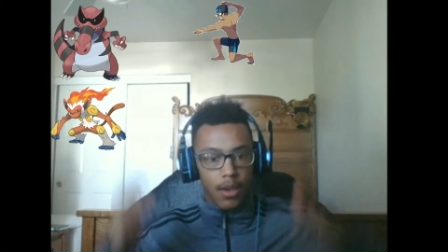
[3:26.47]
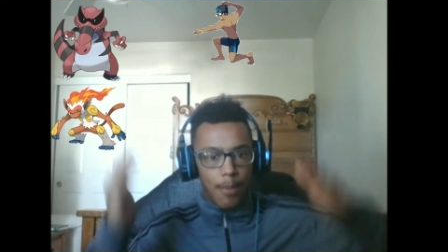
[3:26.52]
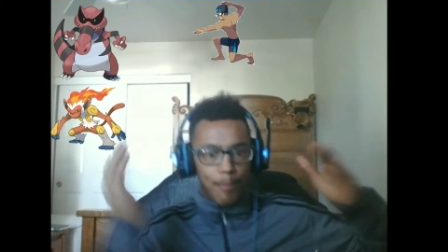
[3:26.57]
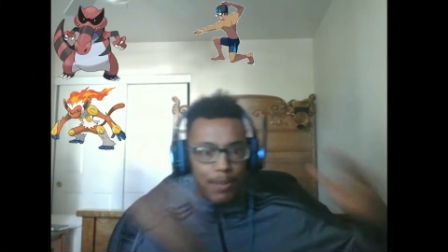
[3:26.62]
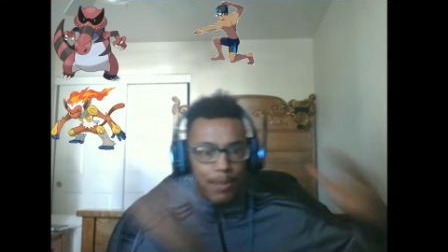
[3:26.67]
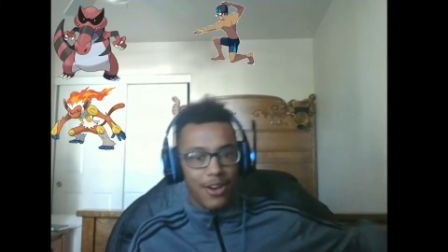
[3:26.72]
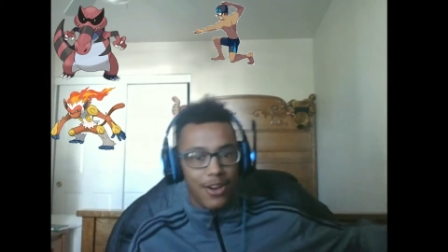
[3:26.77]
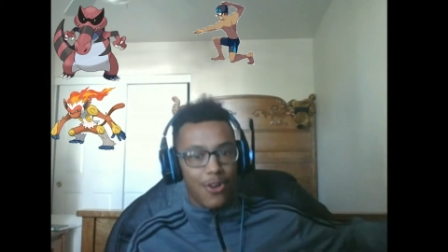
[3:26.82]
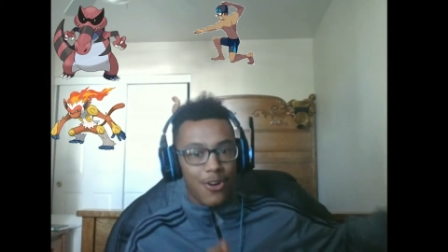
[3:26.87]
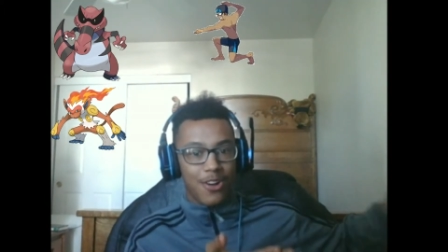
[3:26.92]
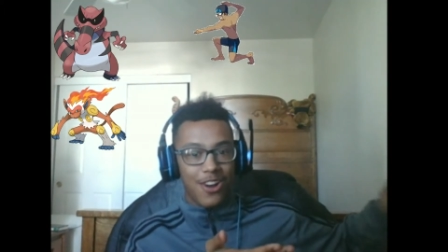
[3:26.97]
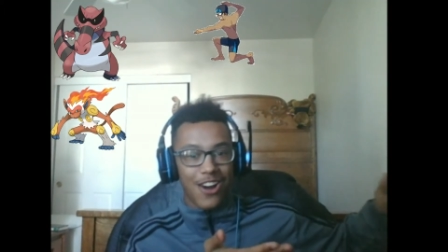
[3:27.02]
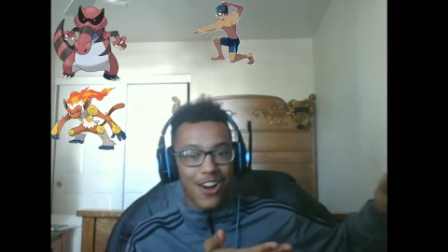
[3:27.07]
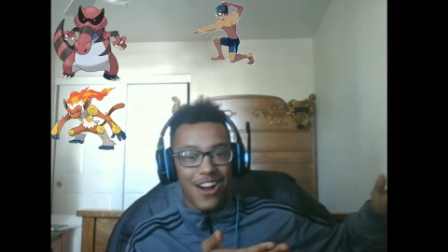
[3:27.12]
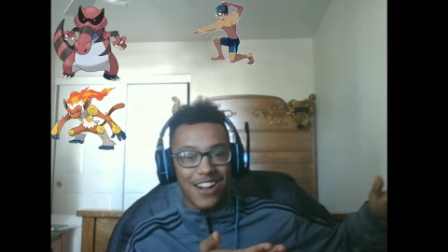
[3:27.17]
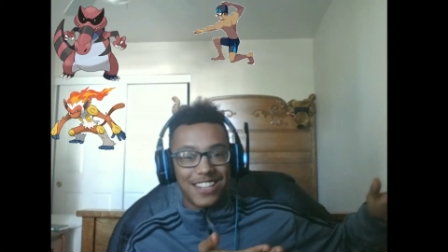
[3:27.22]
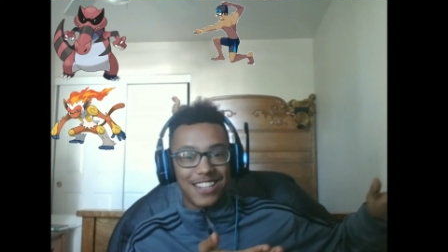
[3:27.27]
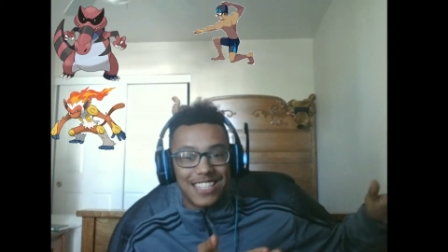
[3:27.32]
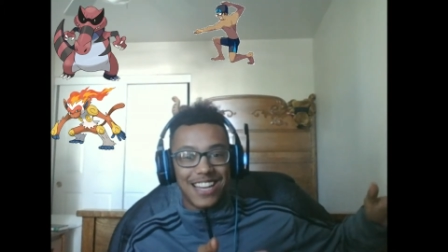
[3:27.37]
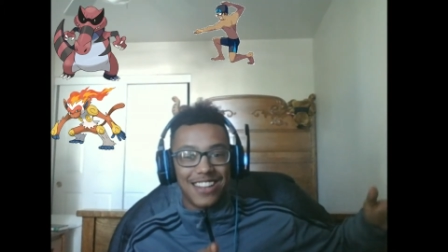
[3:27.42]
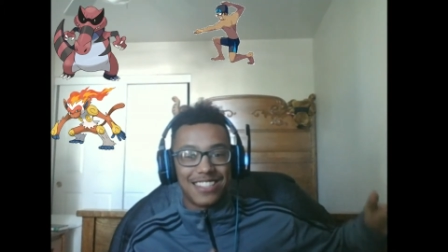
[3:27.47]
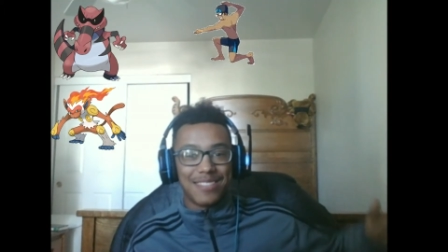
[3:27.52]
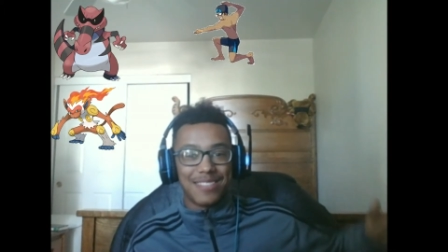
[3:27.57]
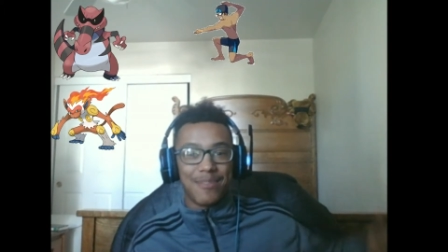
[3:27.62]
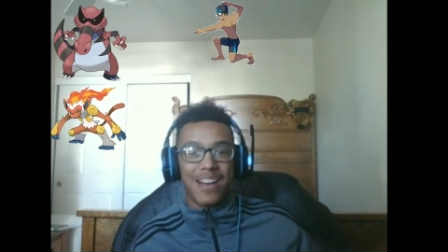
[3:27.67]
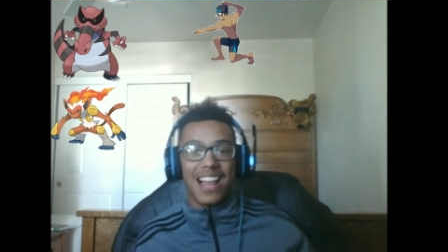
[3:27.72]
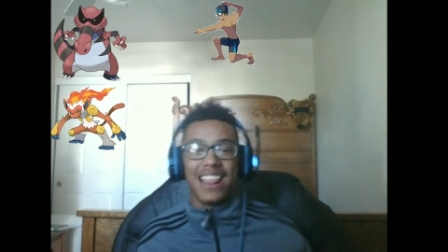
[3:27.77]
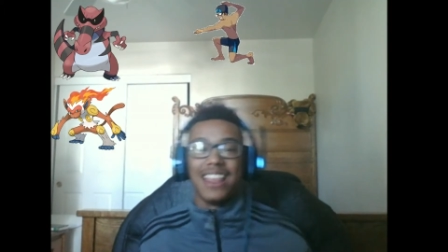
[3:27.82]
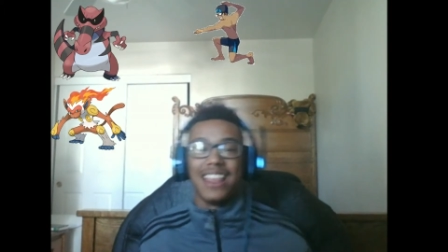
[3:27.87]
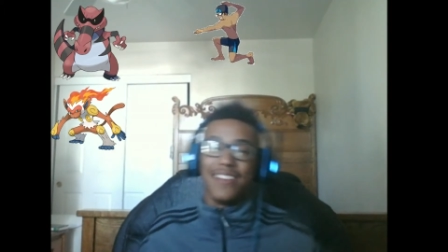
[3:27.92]
big old Crocodile to
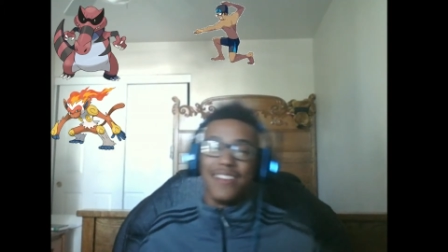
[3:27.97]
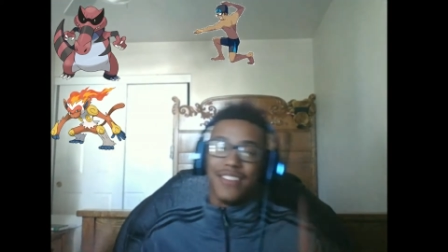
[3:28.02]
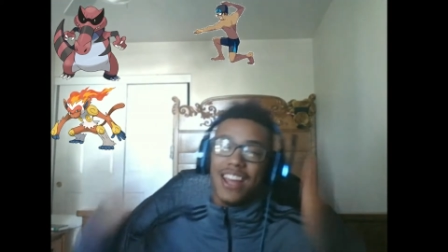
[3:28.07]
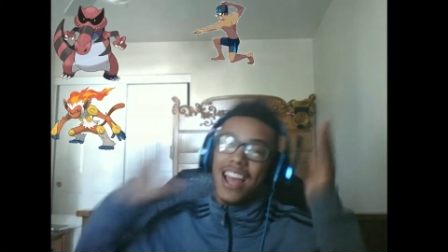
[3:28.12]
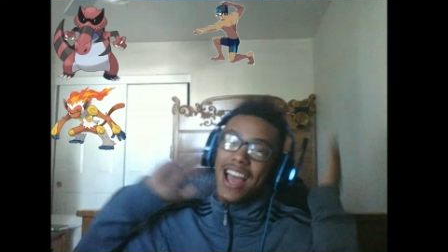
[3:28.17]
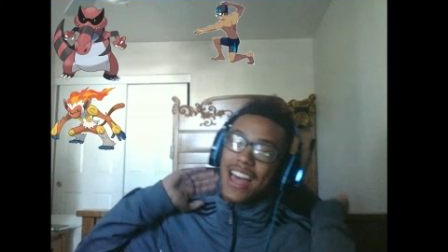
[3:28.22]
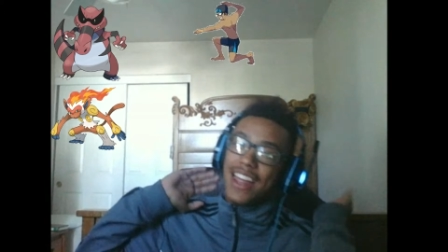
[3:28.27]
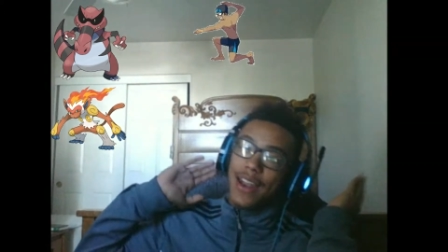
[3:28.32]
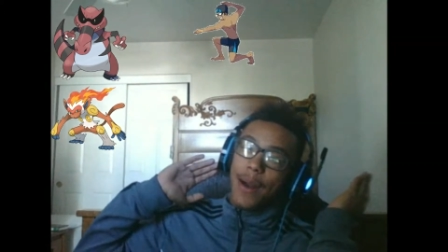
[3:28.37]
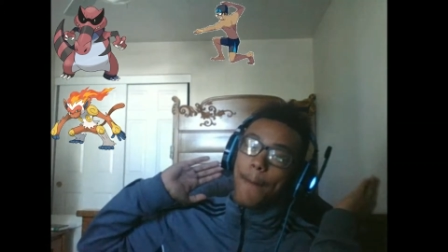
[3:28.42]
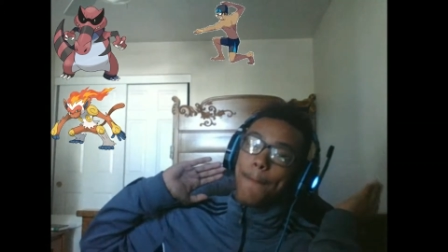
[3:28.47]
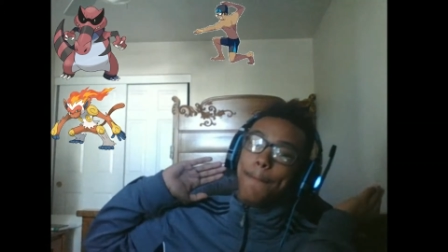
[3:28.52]
my left, and then a